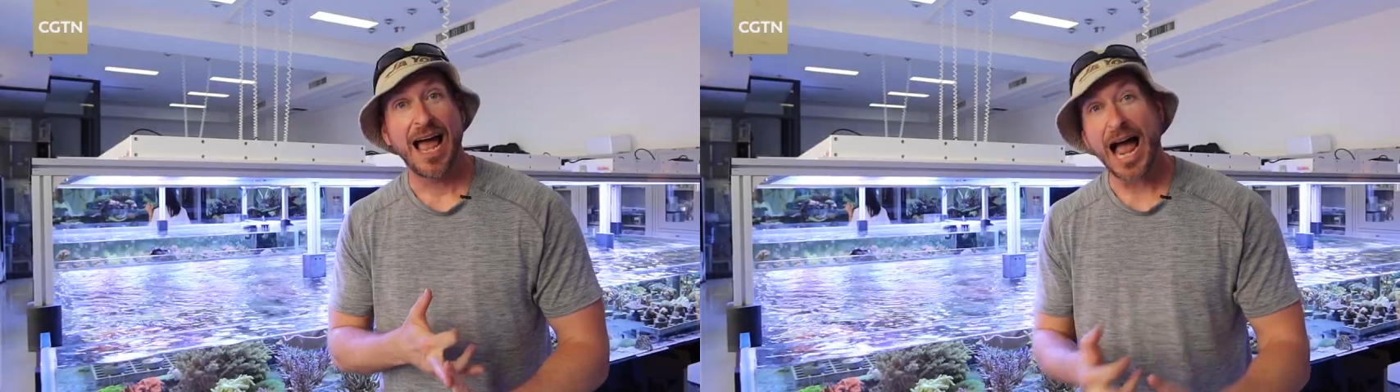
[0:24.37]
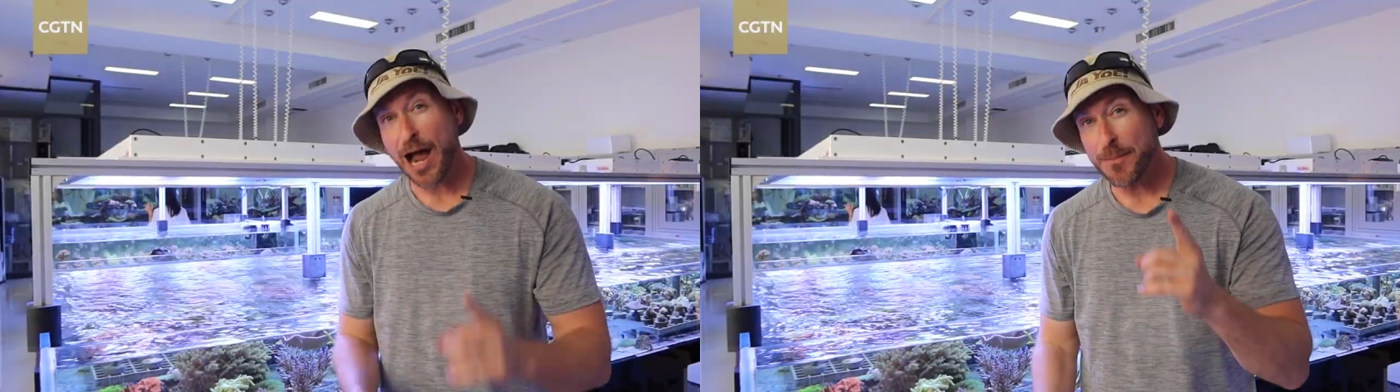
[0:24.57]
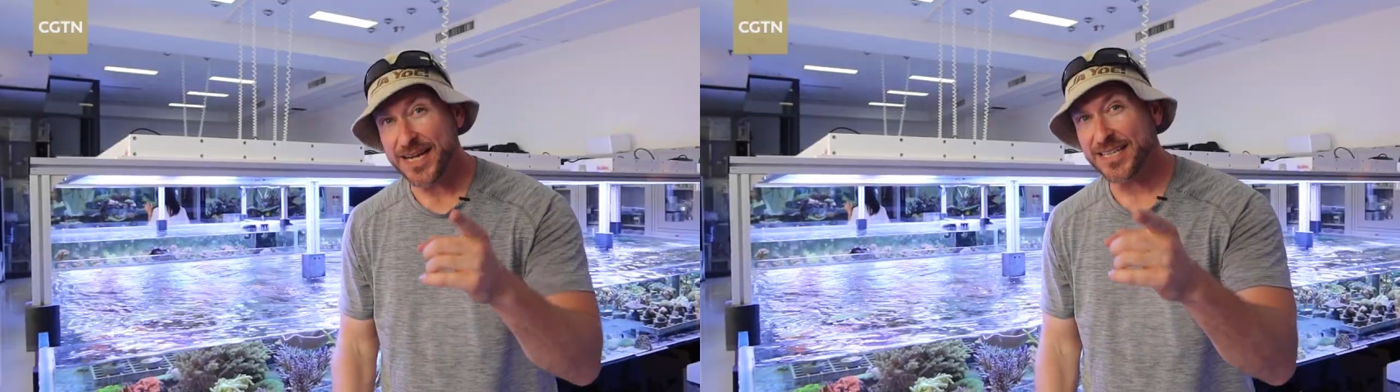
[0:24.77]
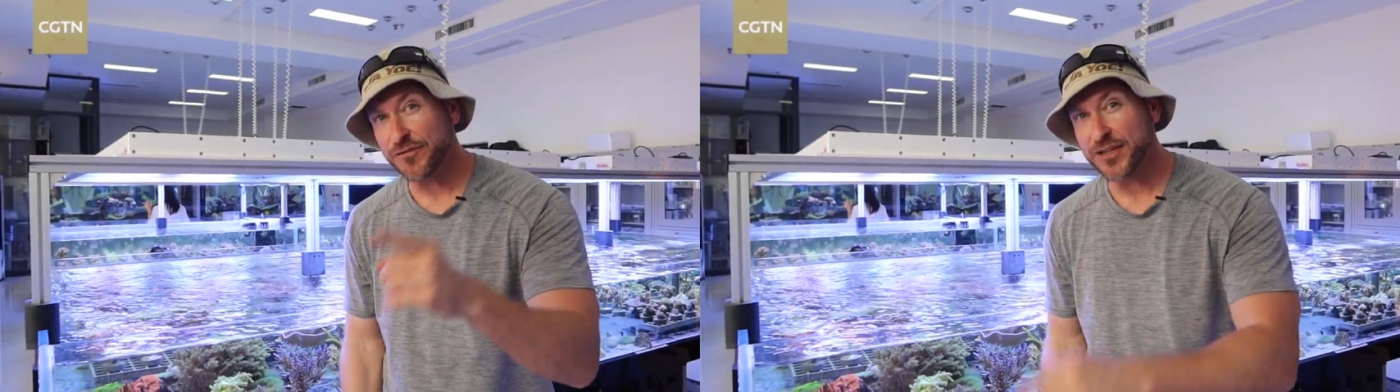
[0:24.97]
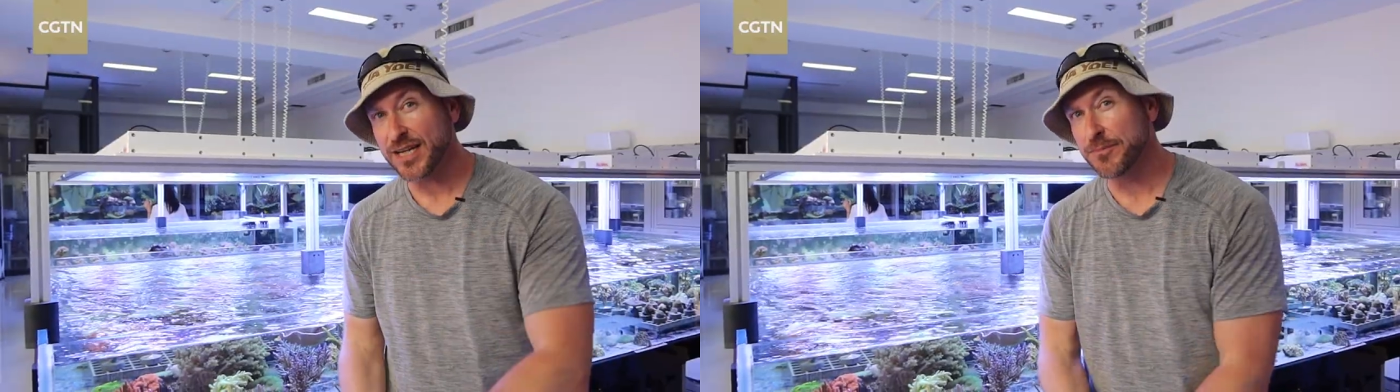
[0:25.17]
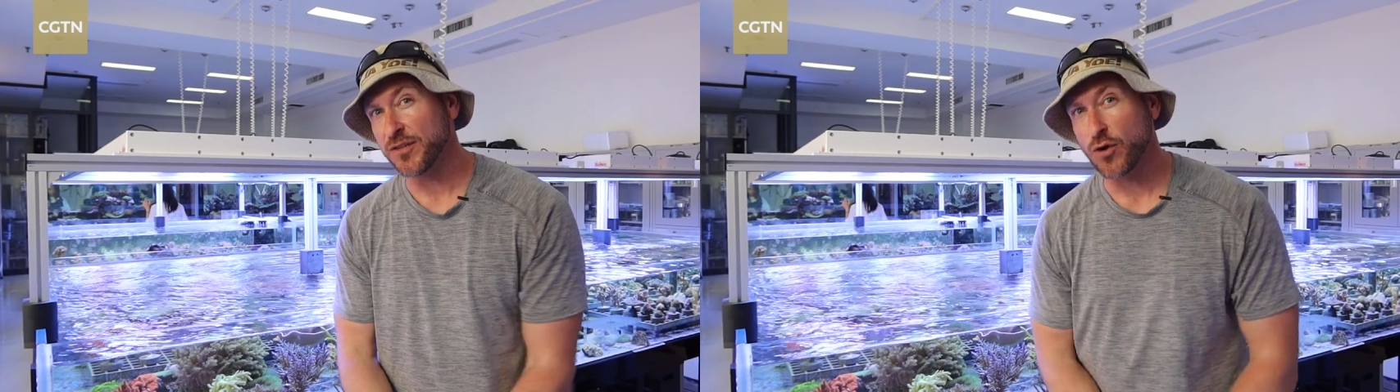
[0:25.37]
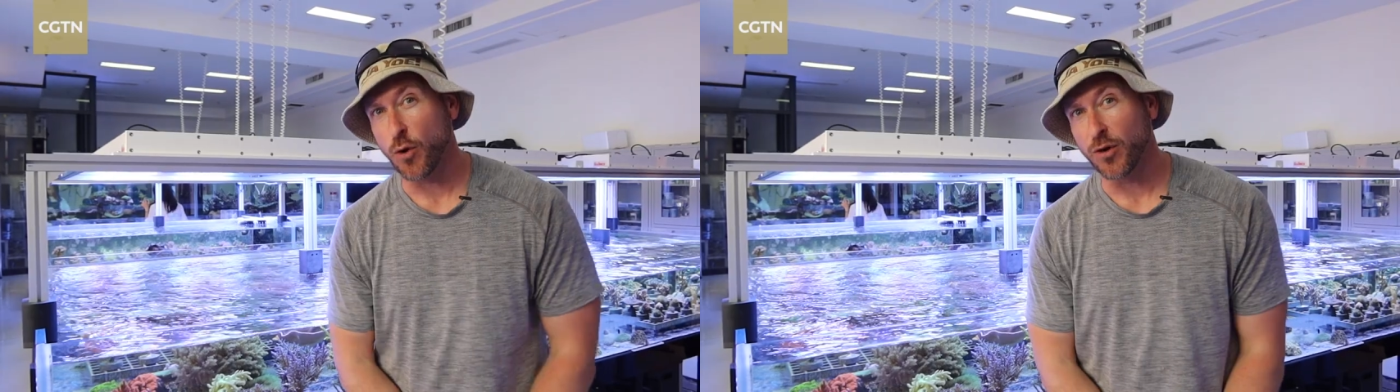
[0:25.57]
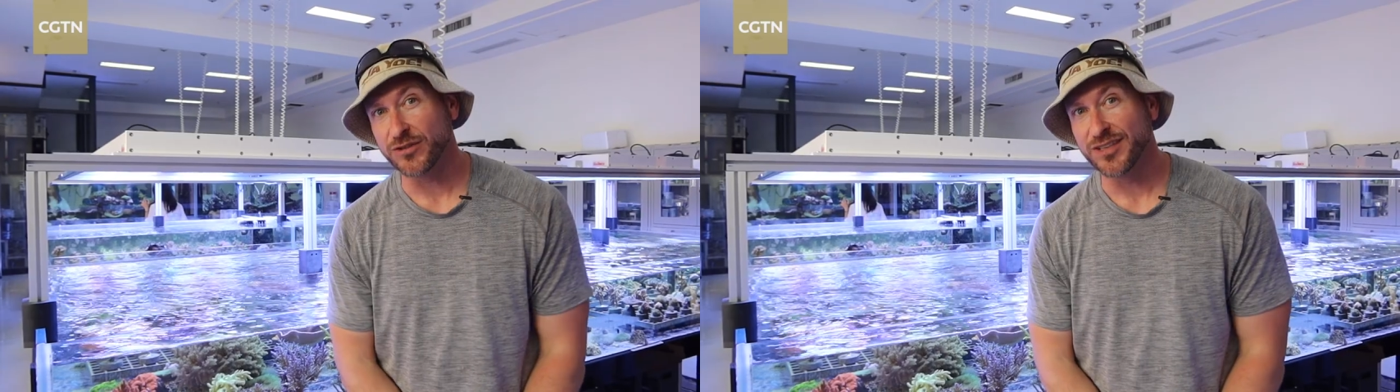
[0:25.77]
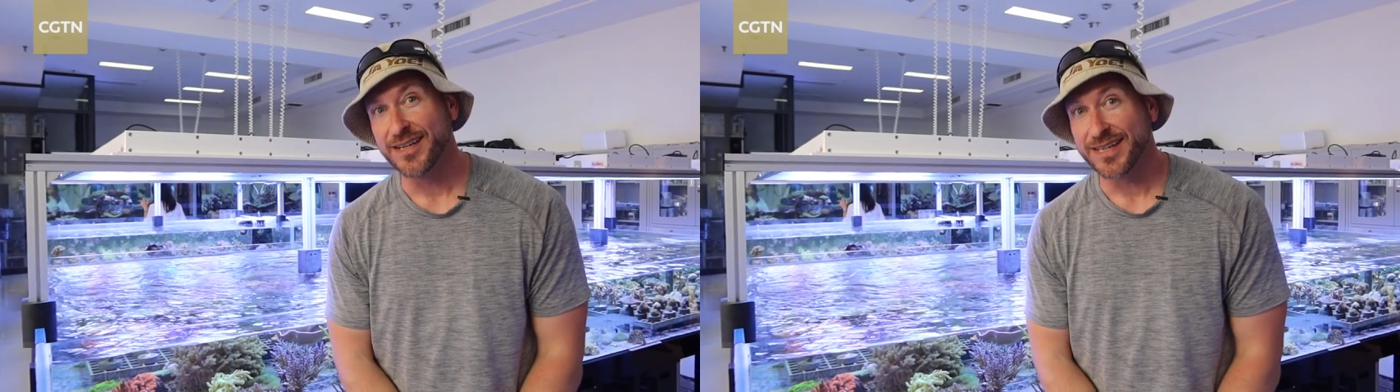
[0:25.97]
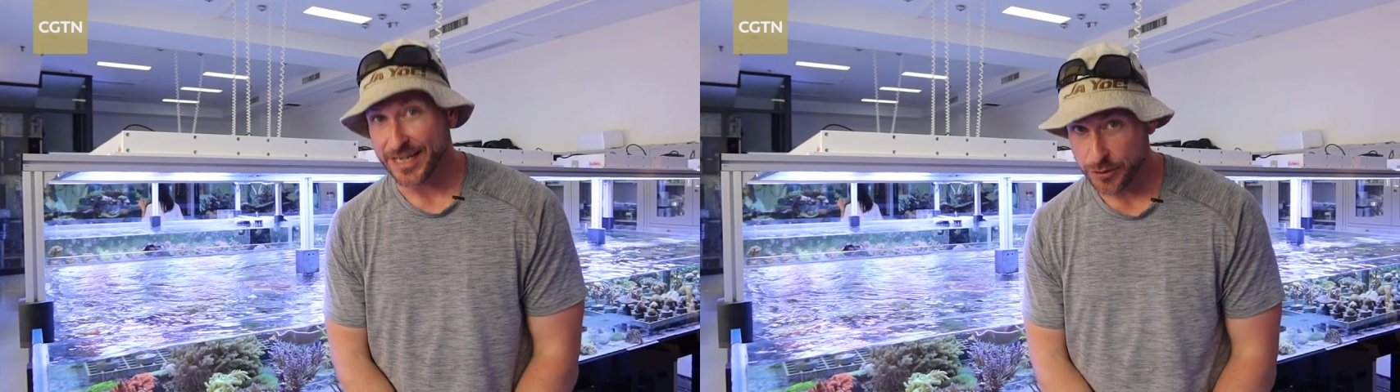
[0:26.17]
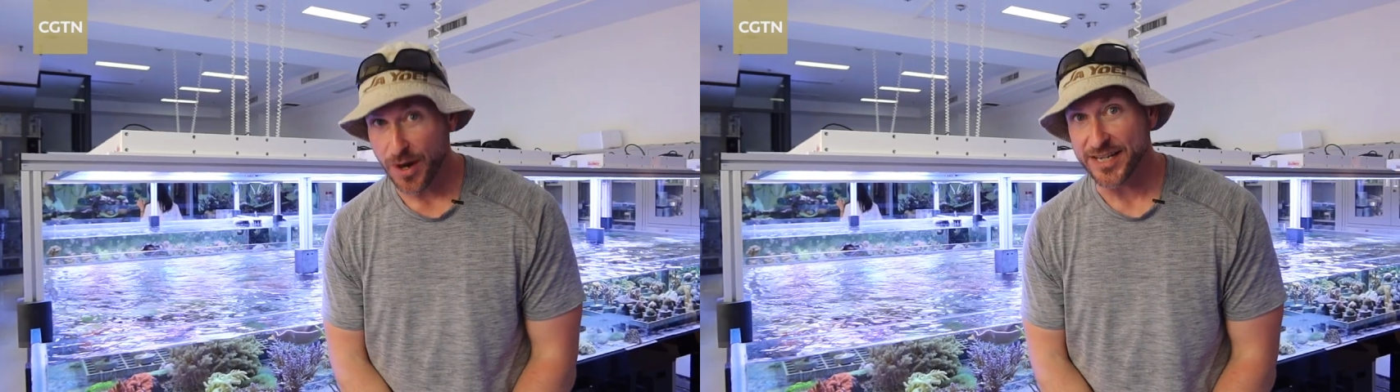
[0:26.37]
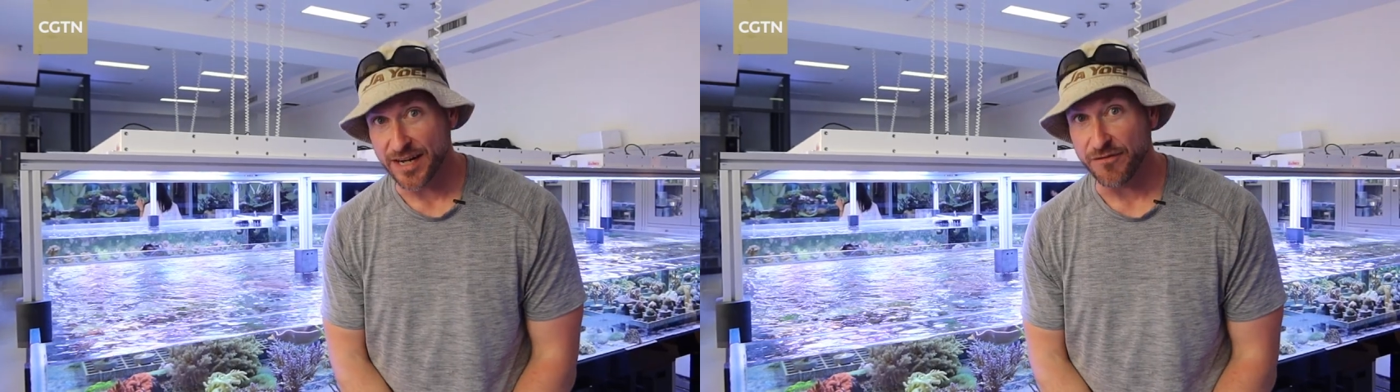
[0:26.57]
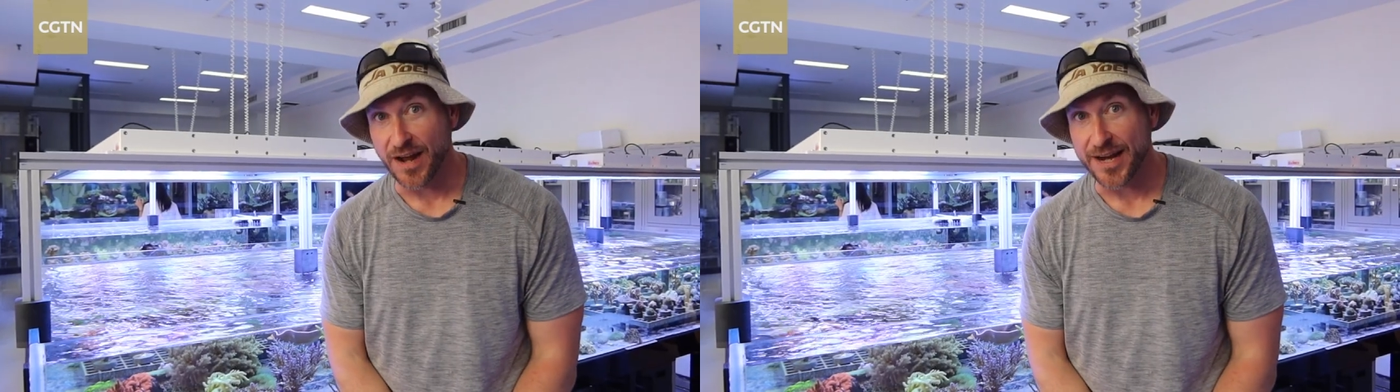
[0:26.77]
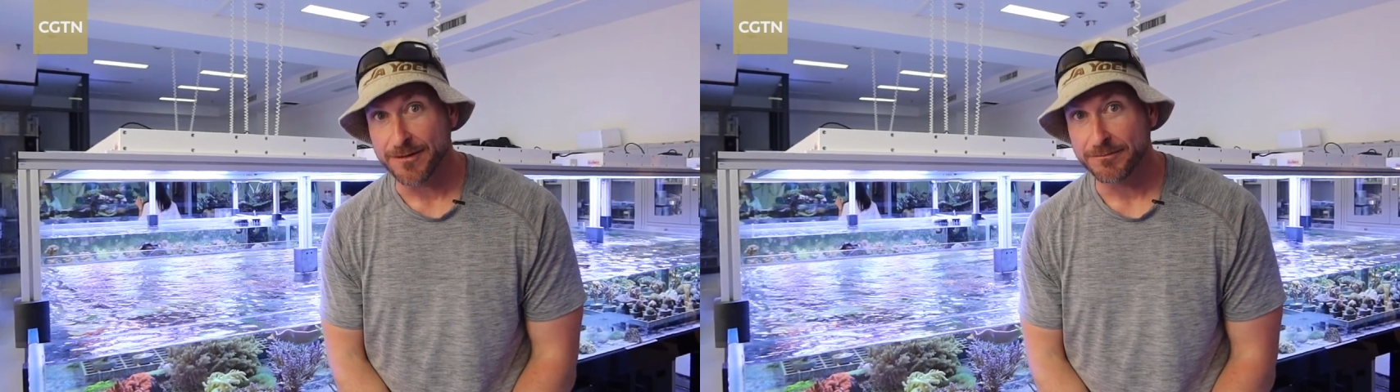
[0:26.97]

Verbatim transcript: How many different types of corals can you identify?